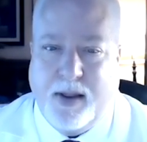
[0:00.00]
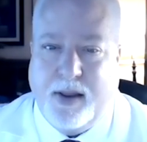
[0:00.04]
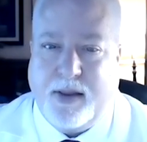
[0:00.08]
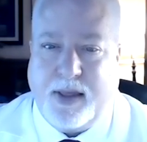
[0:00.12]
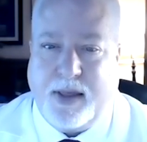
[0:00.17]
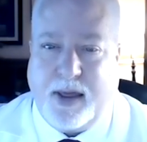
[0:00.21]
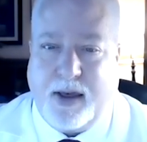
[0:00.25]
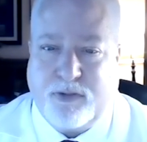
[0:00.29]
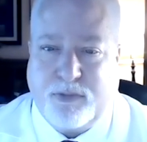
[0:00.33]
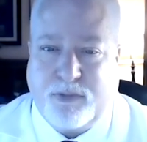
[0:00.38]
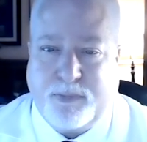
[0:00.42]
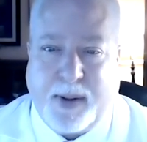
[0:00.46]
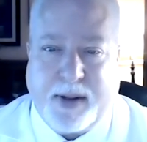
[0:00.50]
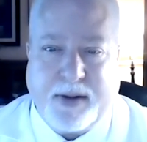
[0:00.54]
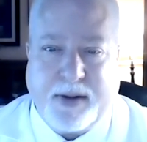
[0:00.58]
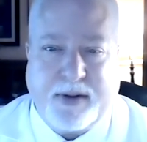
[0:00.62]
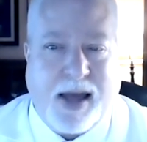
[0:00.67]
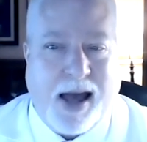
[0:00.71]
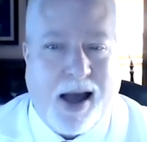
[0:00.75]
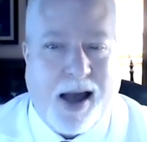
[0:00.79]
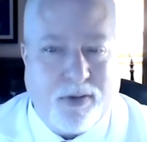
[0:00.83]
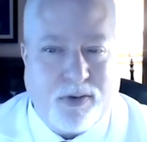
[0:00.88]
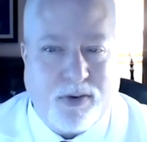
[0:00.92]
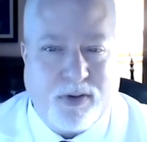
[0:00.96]
They have spent
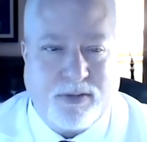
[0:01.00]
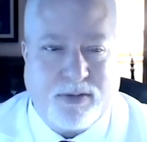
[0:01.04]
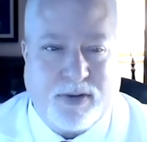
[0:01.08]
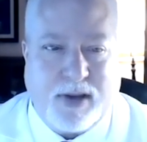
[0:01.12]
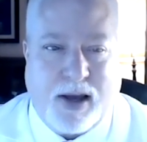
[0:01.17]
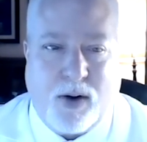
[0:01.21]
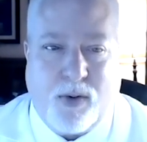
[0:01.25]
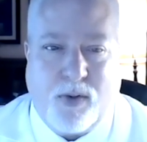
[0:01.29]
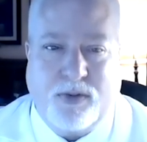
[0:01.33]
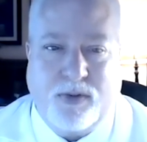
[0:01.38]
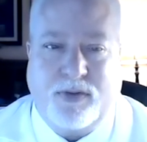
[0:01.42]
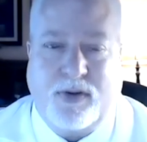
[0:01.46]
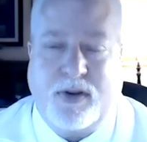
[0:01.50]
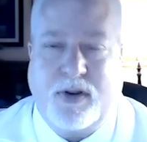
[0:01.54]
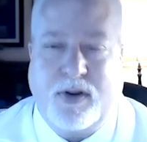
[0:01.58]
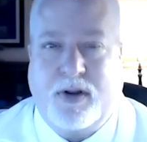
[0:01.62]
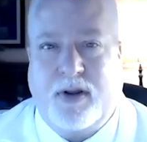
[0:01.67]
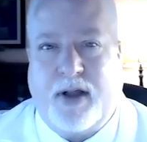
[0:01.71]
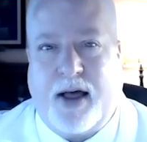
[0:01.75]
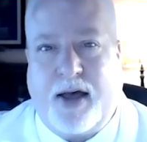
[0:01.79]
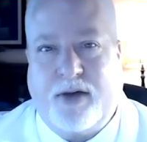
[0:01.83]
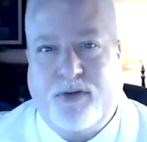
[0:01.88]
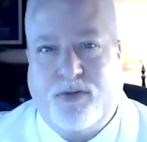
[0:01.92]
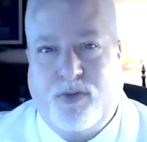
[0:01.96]
countless hours in the
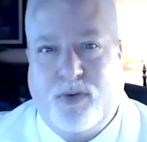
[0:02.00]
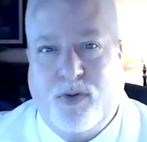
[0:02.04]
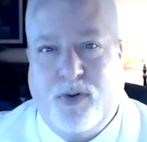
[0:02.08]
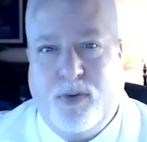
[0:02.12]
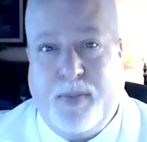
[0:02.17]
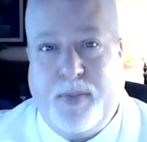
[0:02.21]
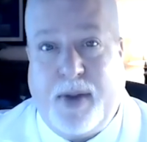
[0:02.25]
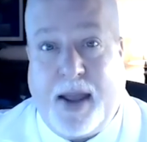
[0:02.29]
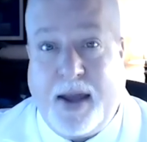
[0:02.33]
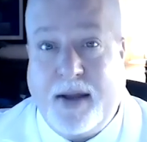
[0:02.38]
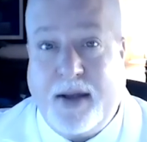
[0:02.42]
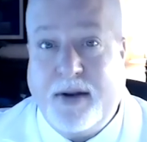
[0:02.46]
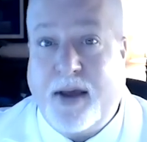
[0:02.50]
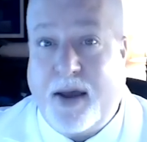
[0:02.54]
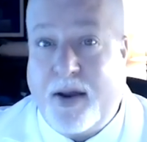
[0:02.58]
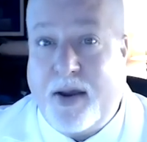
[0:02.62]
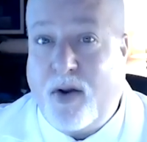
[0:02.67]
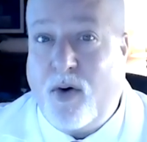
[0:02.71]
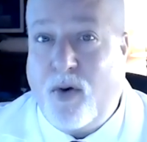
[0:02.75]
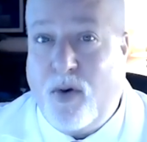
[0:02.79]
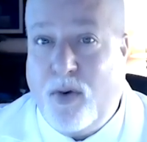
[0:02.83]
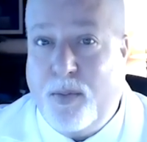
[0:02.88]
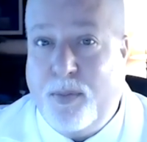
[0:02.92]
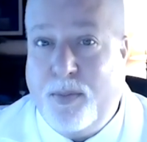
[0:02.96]
classroom and at
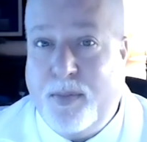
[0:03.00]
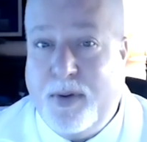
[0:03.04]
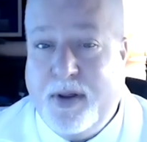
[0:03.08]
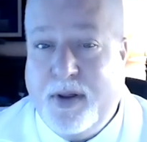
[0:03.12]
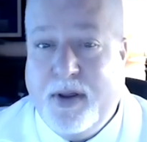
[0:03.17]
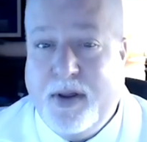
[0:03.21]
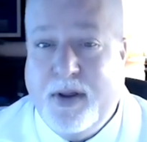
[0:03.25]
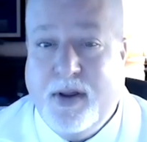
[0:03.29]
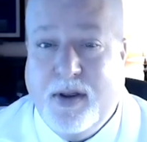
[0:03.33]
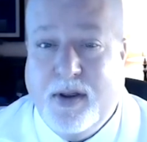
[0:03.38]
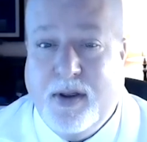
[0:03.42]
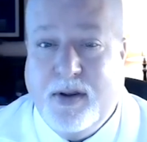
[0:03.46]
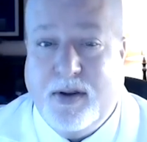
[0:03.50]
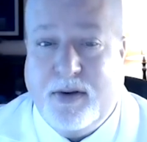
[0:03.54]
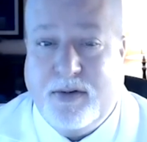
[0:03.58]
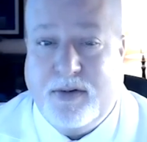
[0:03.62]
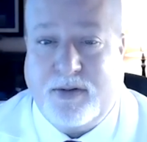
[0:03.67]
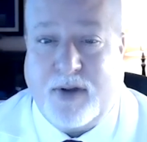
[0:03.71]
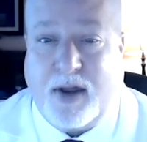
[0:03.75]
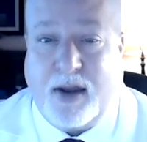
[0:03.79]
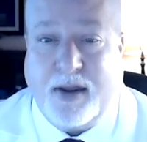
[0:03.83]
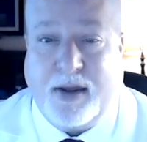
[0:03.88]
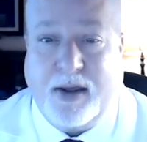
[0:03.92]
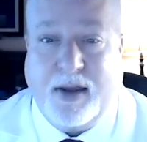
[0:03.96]
home
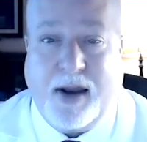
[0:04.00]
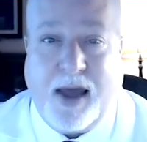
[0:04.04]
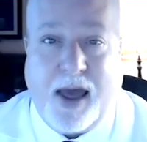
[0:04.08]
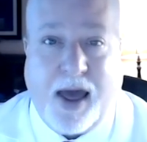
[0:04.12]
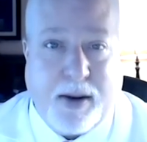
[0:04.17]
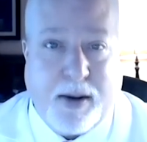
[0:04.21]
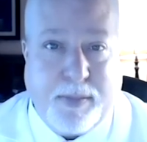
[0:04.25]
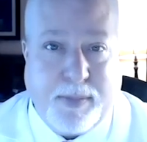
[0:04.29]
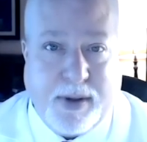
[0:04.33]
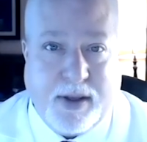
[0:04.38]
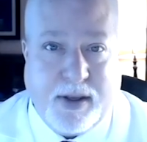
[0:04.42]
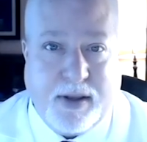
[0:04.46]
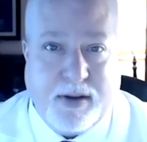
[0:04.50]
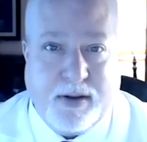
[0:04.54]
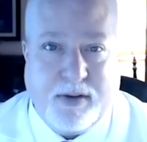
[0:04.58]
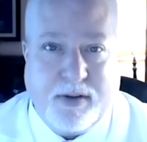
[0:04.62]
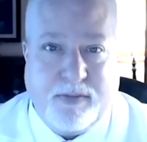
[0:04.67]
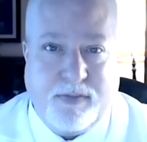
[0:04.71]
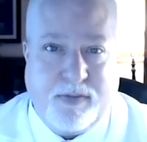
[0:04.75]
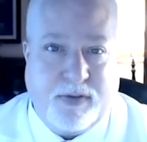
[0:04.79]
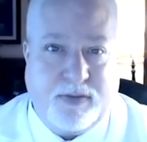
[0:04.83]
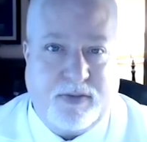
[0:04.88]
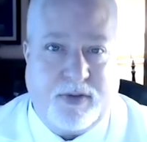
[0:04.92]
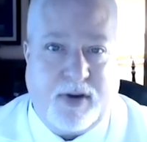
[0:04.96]
studying anatomy,
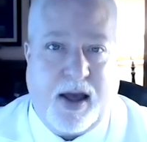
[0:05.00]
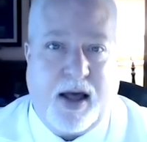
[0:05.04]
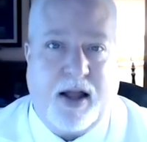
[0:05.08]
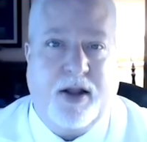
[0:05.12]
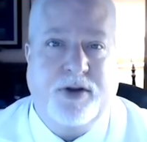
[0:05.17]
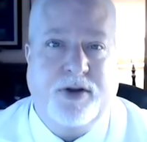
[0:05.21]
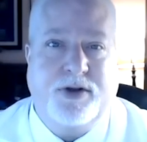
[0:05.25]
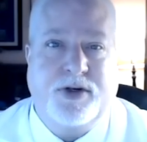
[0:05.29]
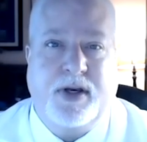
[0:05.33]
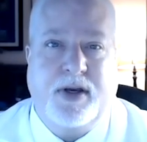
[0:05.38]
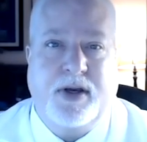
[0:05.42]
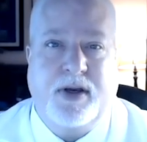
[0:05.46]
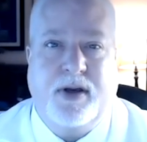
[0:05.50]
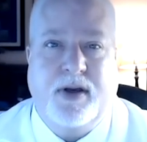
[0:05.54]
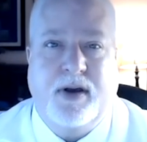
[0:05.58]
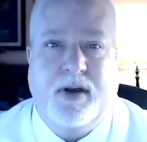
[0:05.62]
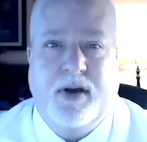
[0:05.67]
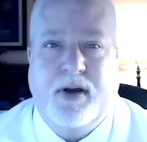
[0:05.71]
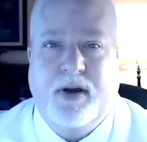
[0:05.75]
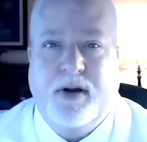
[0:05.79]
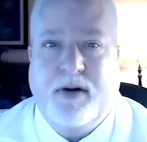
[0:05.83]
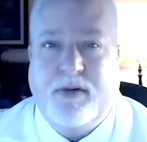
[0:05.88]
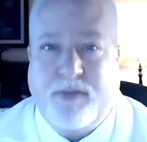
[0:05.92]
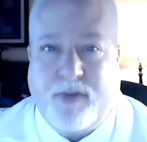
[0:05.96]
physiology,
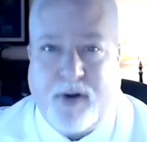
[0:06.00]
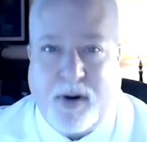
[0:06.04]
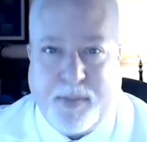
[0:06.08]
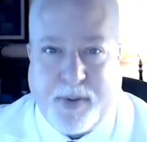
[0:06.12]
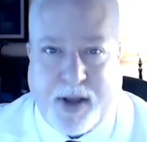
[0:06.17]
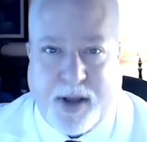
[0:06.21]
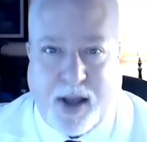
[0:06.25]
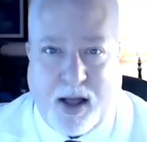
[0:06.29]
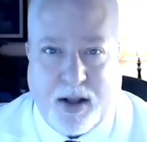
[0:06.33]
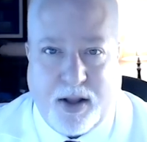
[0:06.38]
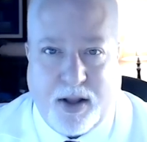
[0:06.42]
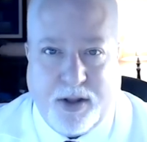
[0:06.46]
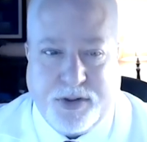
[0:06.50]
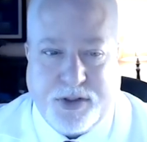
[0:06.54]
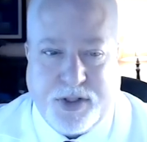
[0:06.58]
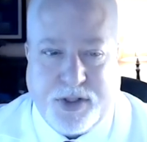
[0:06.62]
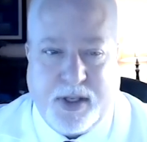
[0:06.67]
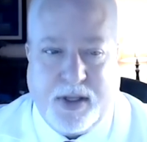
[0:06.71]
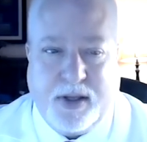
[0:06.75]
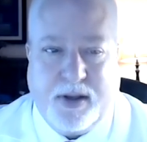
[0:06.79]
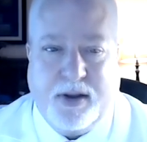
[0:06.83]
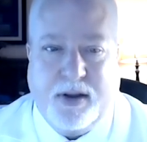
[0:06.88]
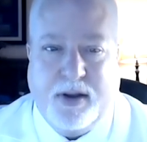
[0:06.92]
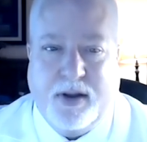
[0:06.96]

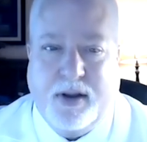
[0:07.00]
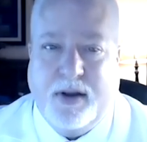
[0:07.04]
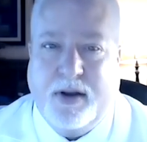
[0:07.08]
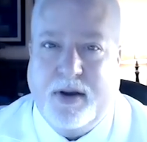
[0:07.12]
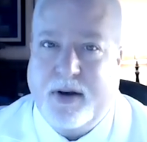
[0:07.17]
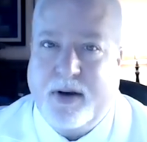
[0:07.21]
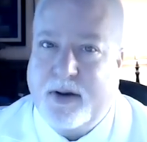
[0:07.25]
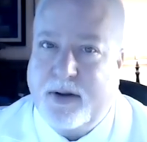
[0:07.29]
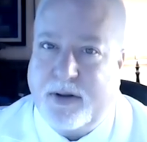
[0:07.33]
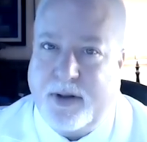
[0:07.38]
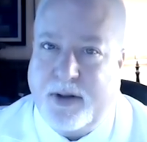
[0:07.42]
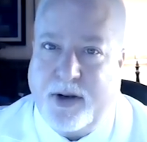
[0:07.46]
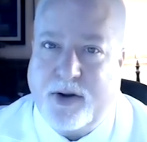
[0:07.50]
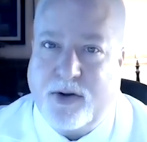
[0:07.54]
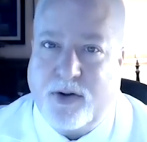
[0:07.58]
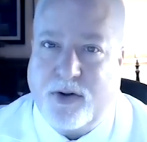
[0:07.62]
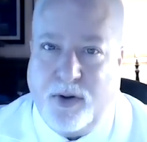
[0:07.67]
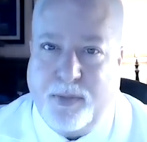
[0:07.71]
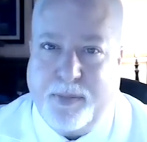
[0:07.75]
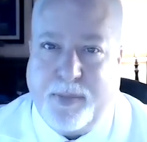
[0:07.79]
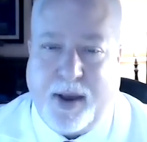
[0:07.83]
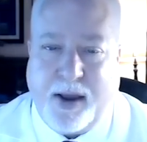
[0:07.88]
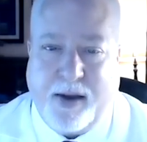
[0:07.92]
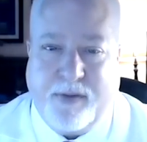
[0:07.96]
pharmacology, clinical
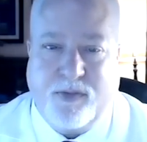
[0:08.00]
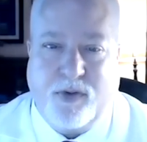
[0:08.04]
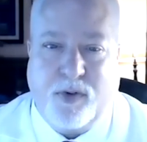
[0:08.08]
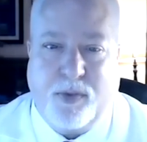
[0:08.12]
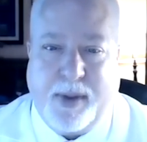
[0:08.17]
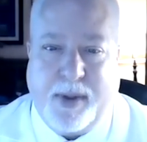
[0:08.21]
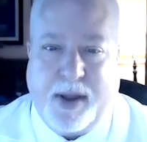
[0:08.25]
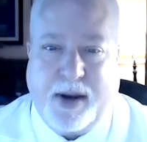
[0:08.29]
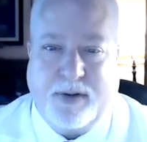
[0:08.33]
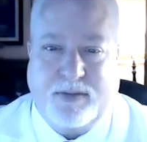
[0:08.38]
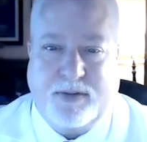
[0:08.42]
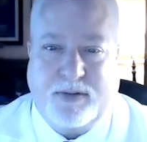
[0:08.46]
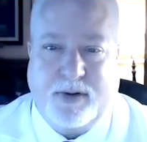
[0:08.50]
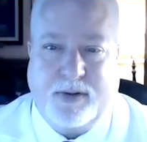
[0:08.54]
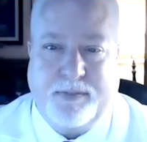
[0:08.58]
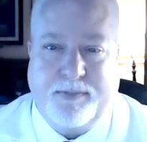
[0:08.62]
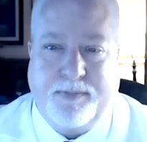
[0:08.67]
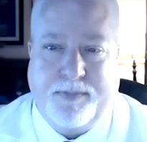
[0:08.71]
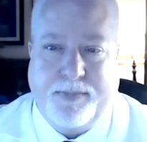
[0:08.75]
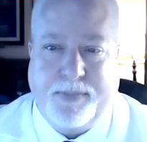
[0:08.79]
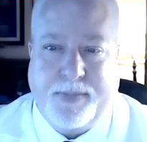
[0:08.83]
and behavioral medicine.